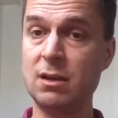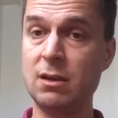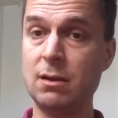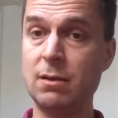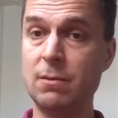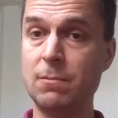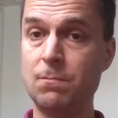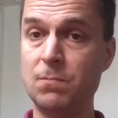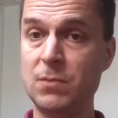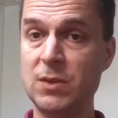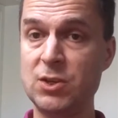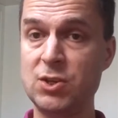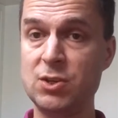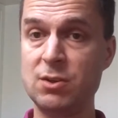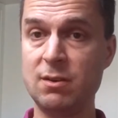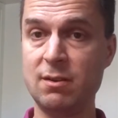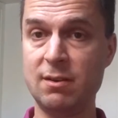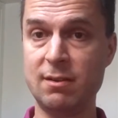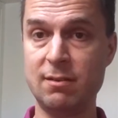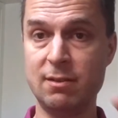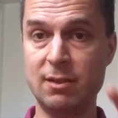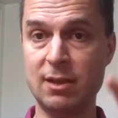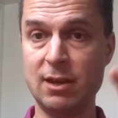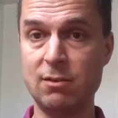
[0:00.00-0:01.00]

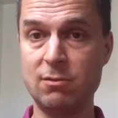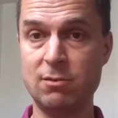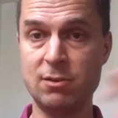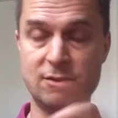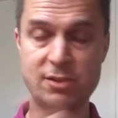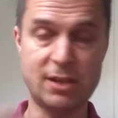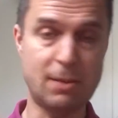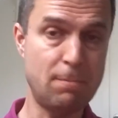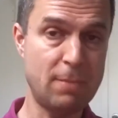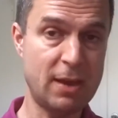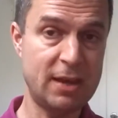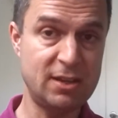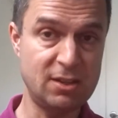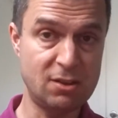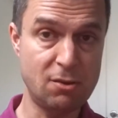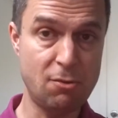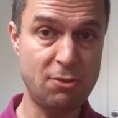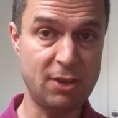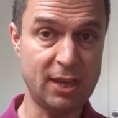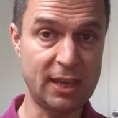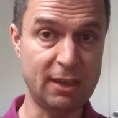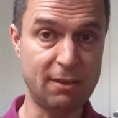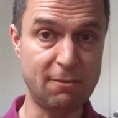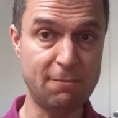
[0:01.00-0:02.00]
this
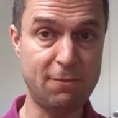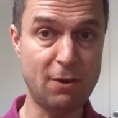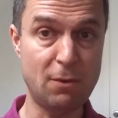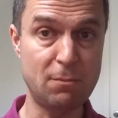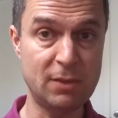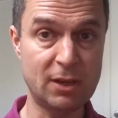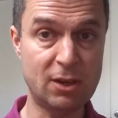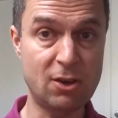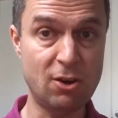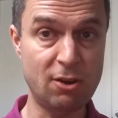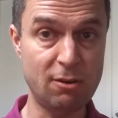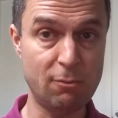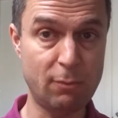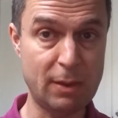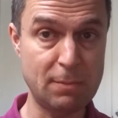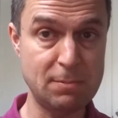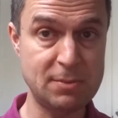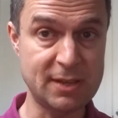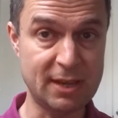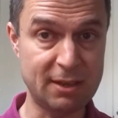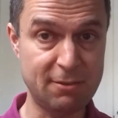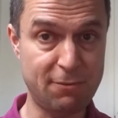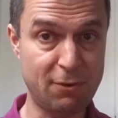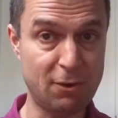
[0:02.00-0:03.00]
embedded thing from the curl
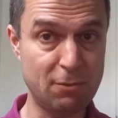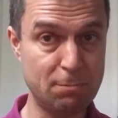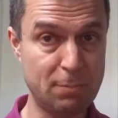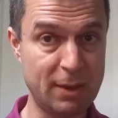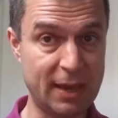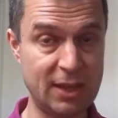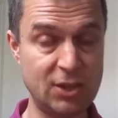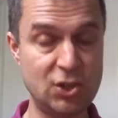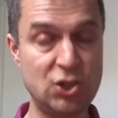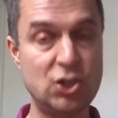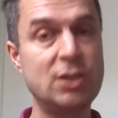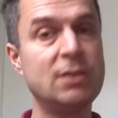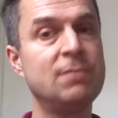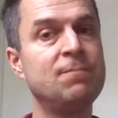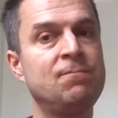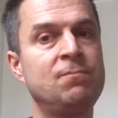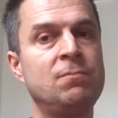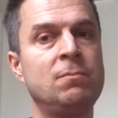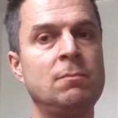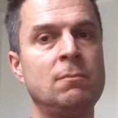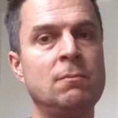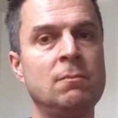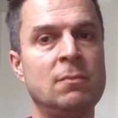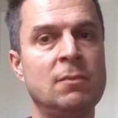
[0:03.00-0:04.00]
website front page.
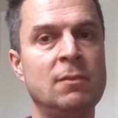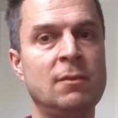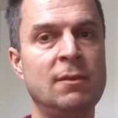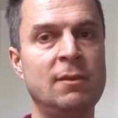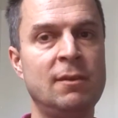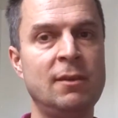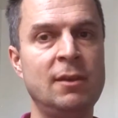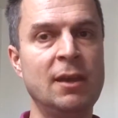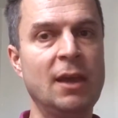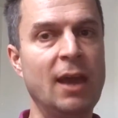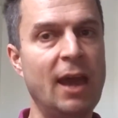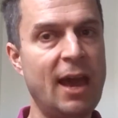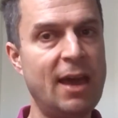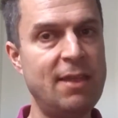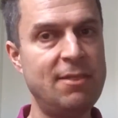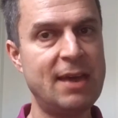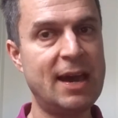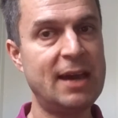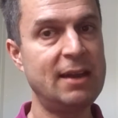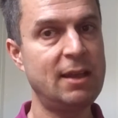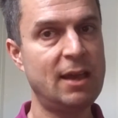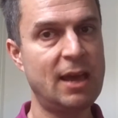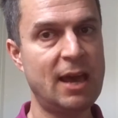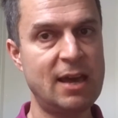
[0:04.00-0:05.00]

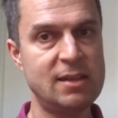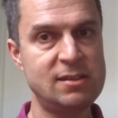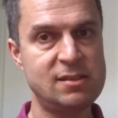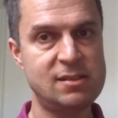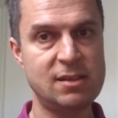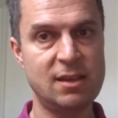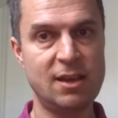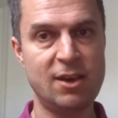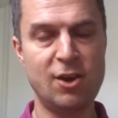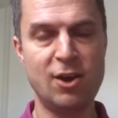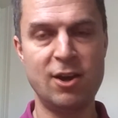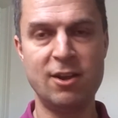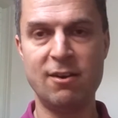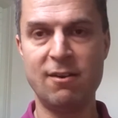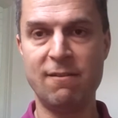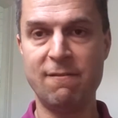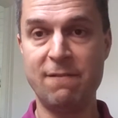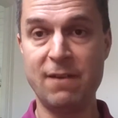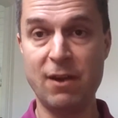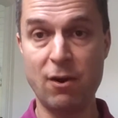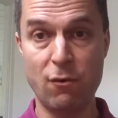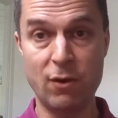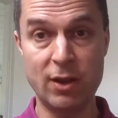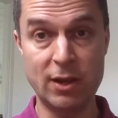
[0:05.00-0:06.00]
And that has
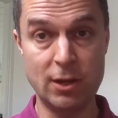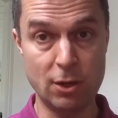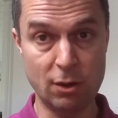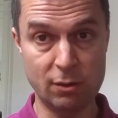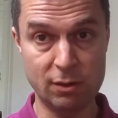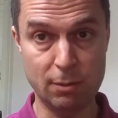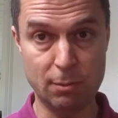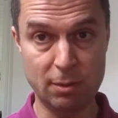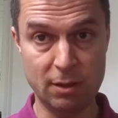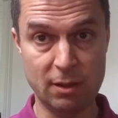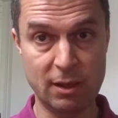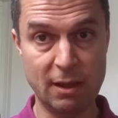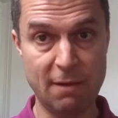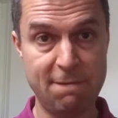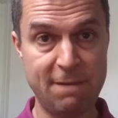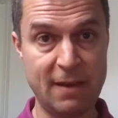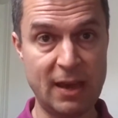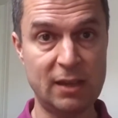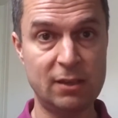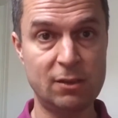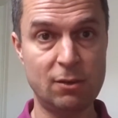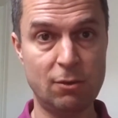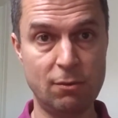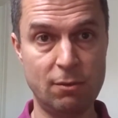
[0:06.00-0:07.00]
a very notable
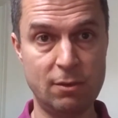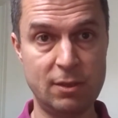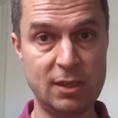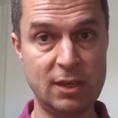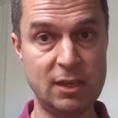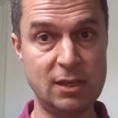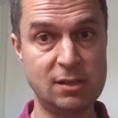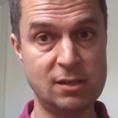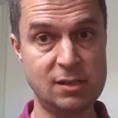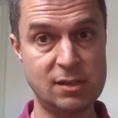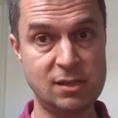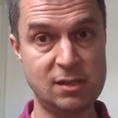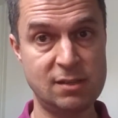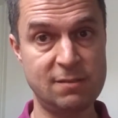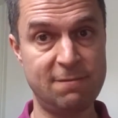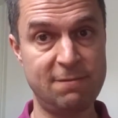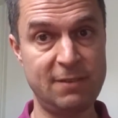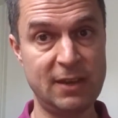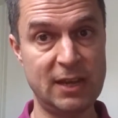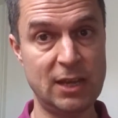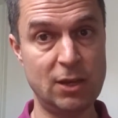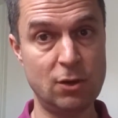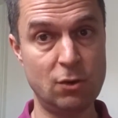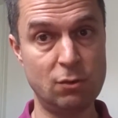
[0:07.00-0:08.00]
effect on
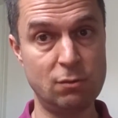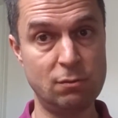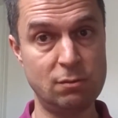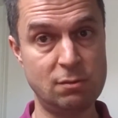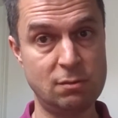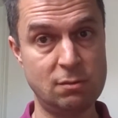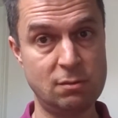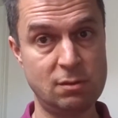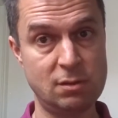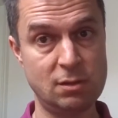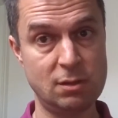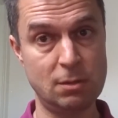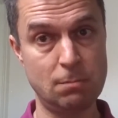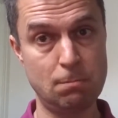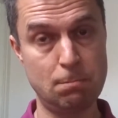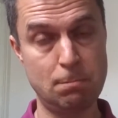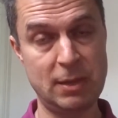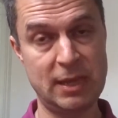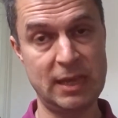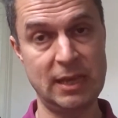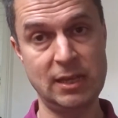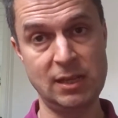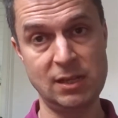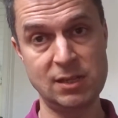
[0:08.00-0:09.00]
these videos
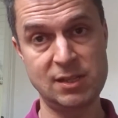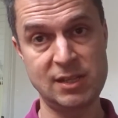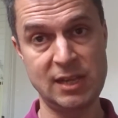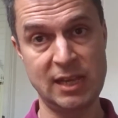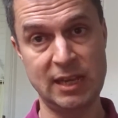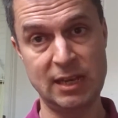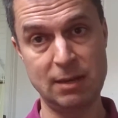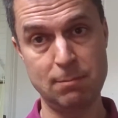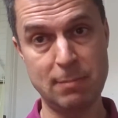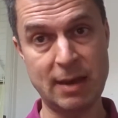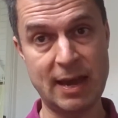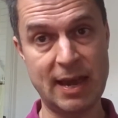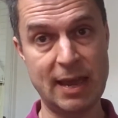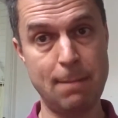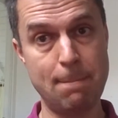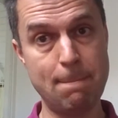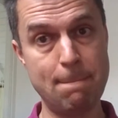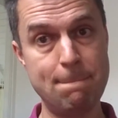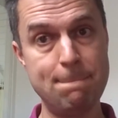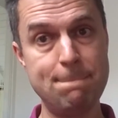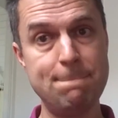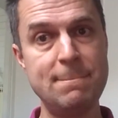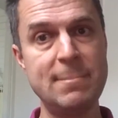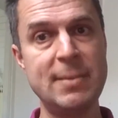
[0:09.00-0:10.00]
being seen by
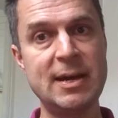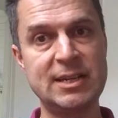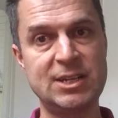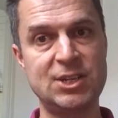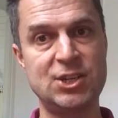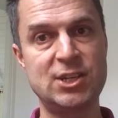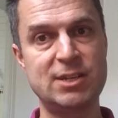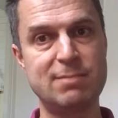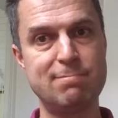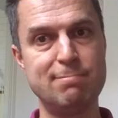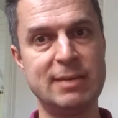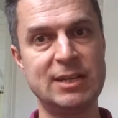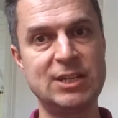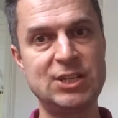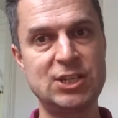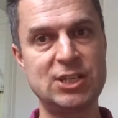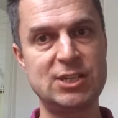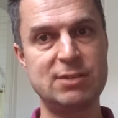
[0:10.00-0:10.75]
much